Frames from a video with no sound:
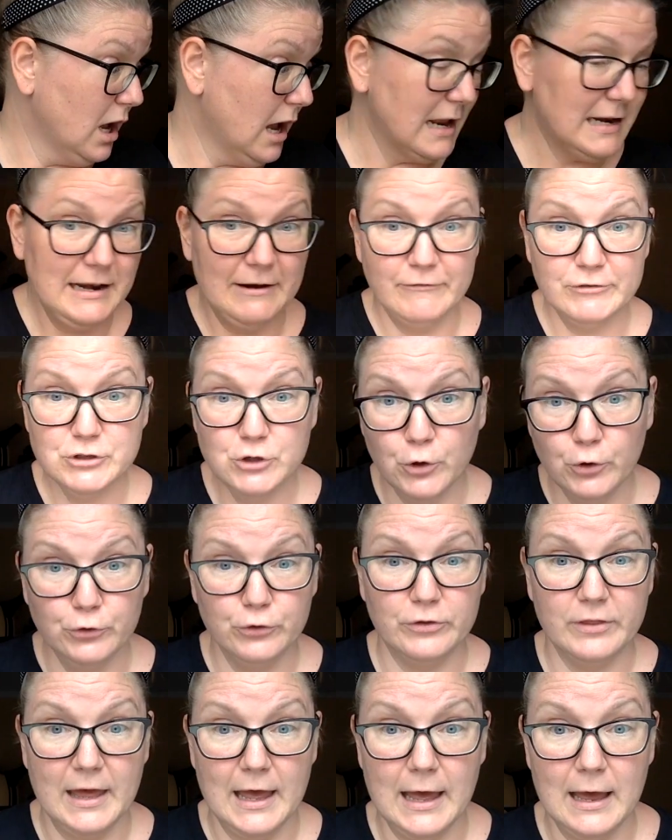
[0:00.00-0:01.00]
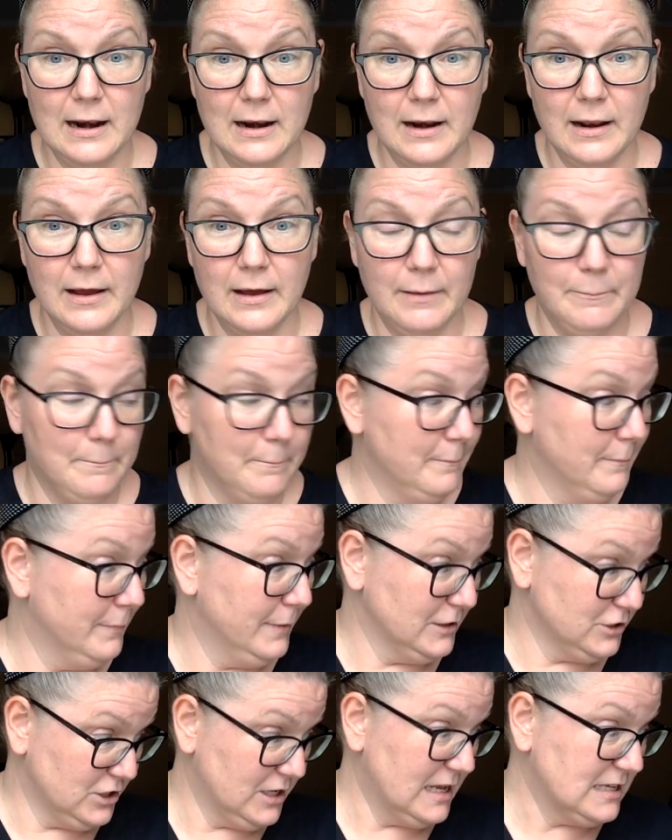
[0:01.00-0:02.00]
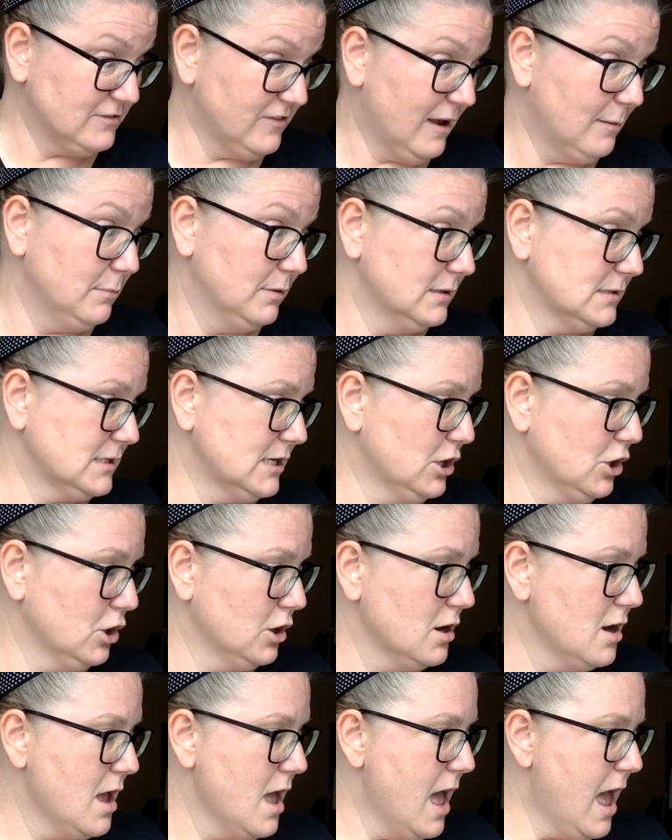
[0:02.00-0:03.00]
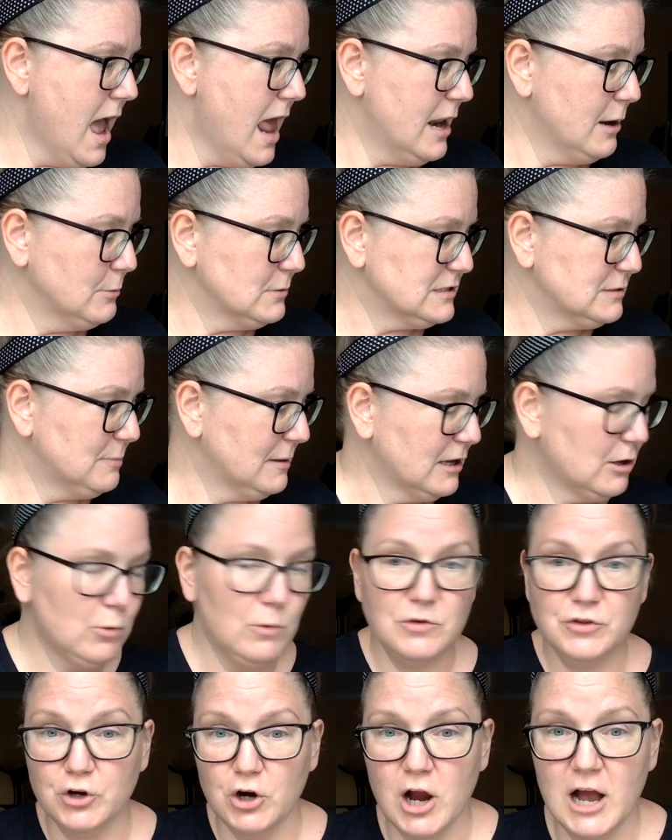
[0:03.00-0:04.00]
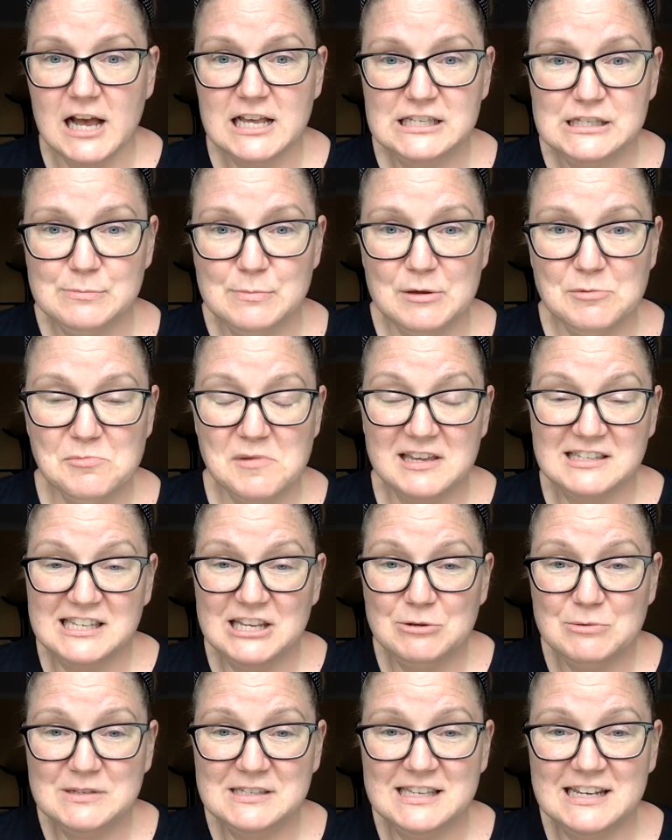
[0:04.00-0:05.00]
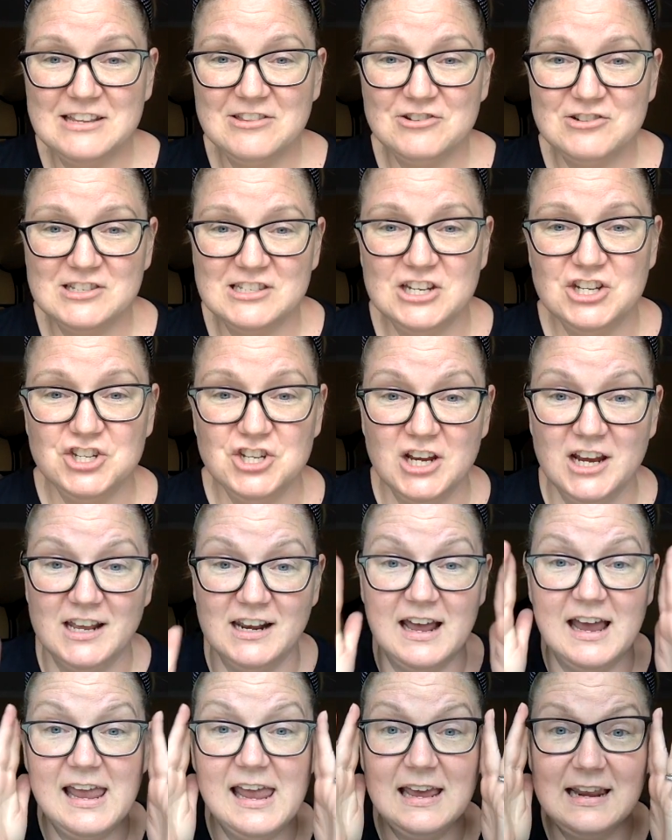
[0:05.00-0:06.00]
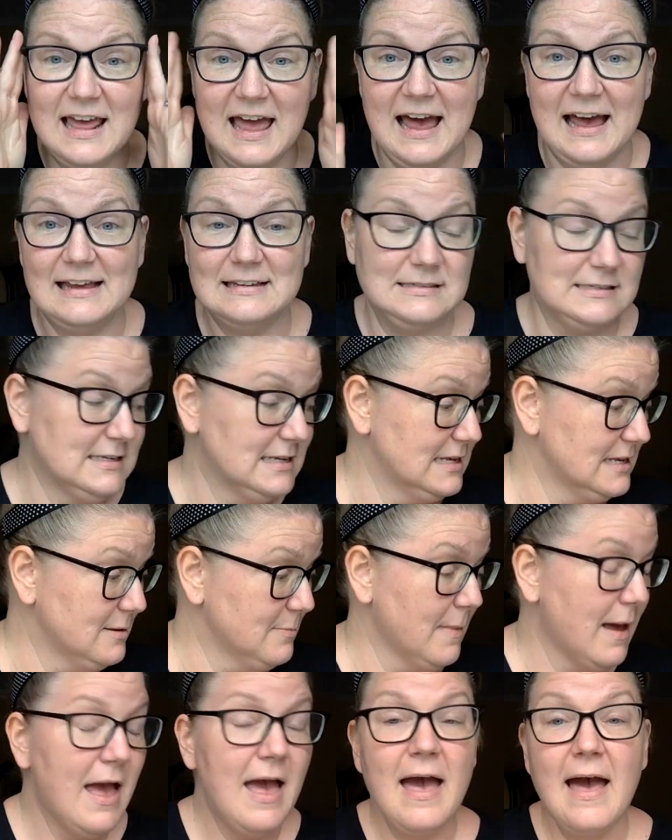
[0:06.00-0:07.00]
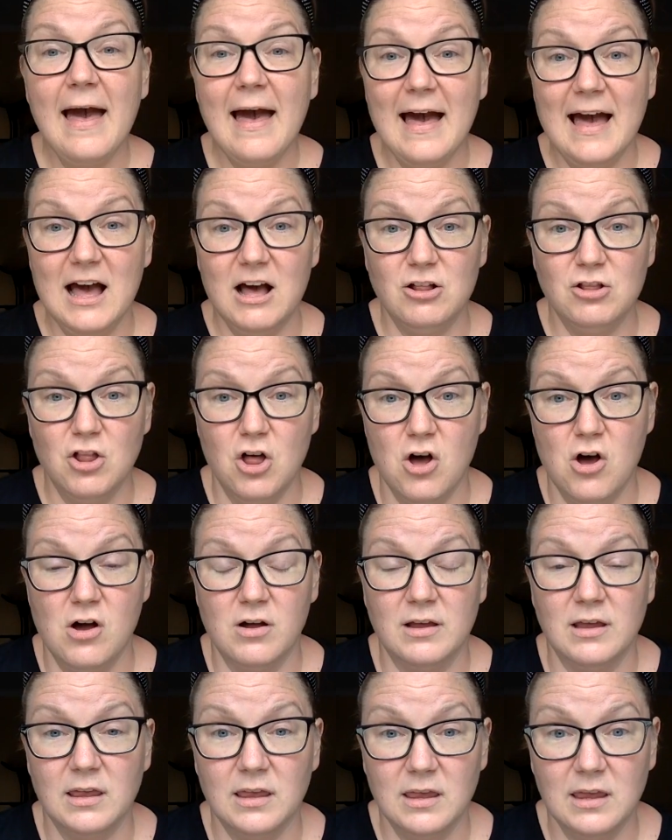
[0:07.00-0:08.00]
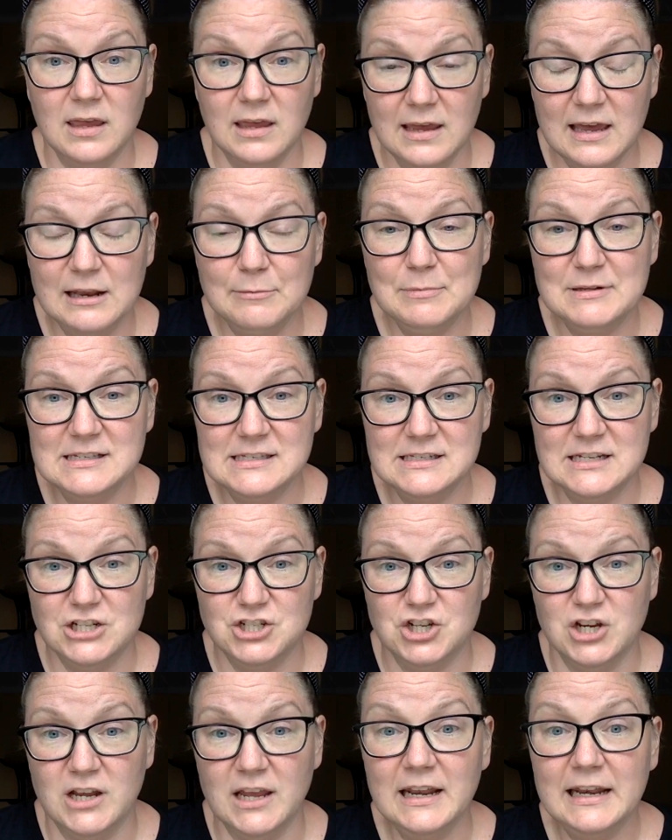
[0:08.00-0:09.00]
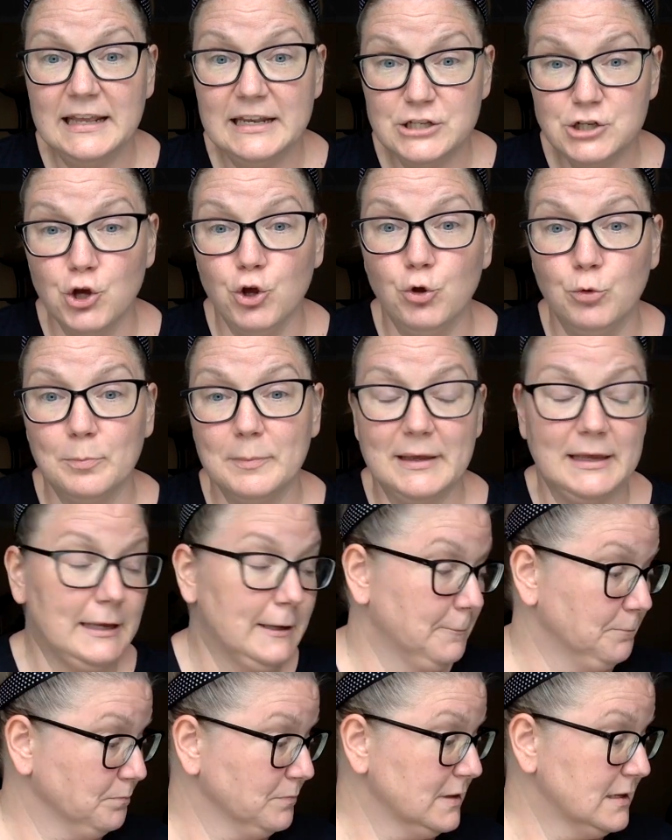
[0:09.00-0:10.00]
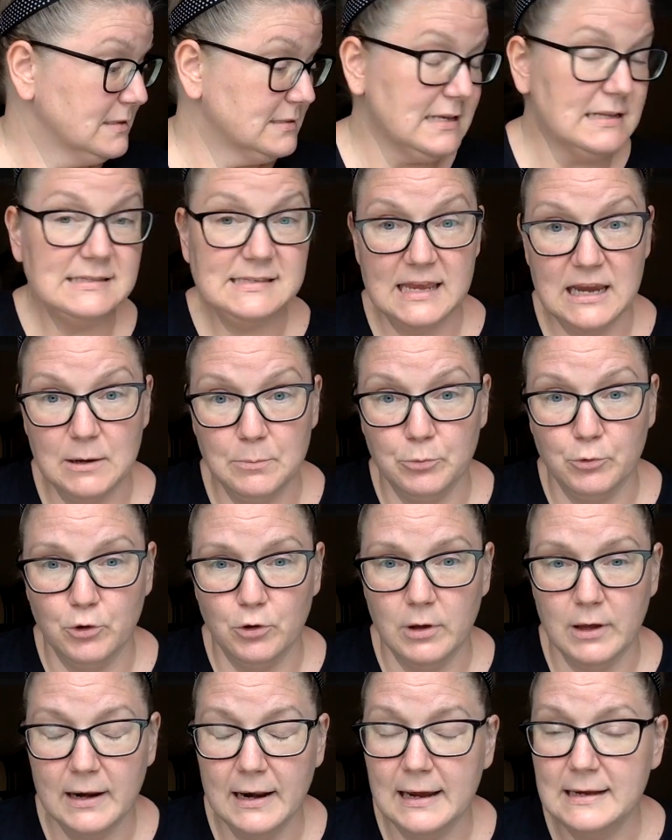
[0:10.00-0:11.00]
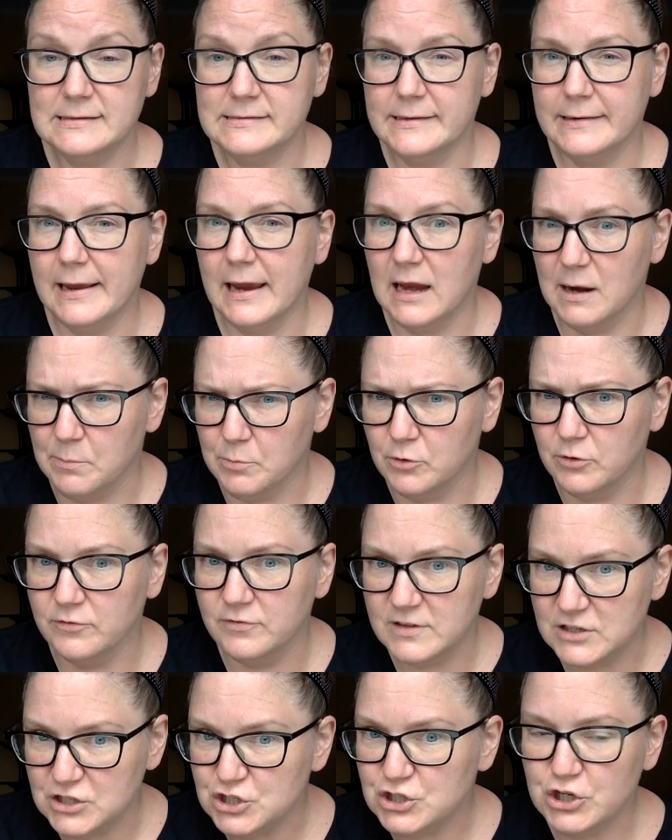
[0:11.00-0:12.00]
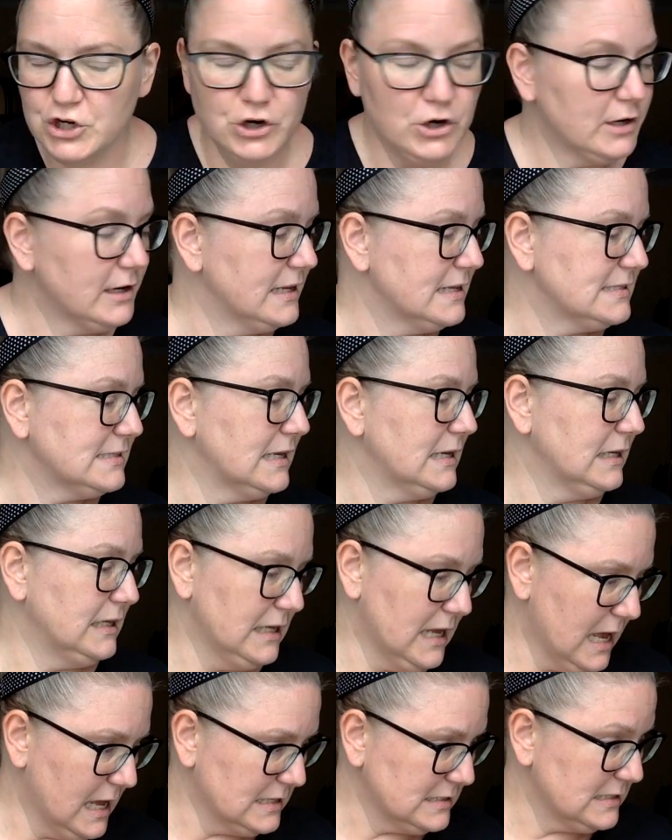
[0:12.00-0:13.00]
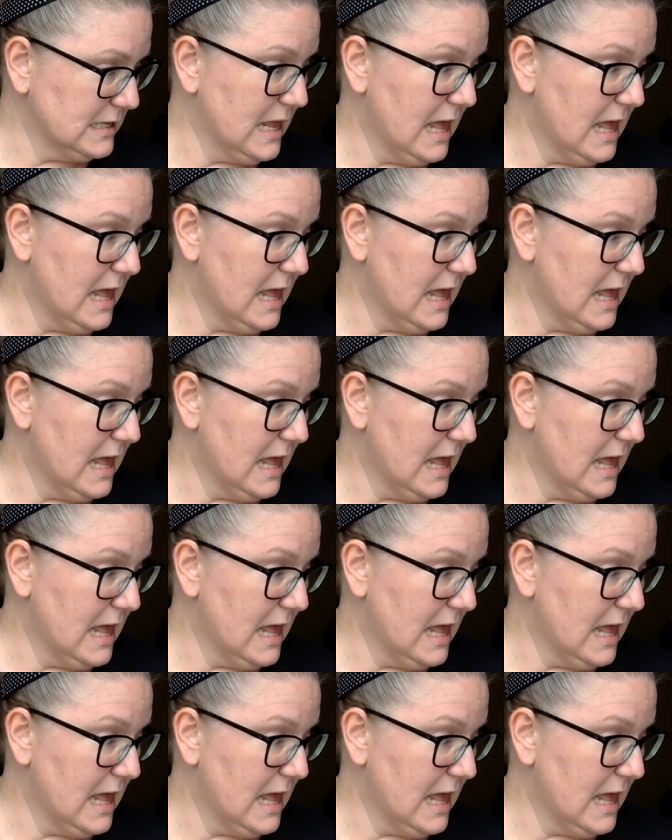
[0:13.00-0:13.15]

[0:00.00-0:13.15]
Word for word: I never told her that, but she has fabulous hair and I was speaking with her husband because he was sitting there stitching, and I had asked him how long he had been stitching, and he told me since April. And I said, April this year? And he said, yes.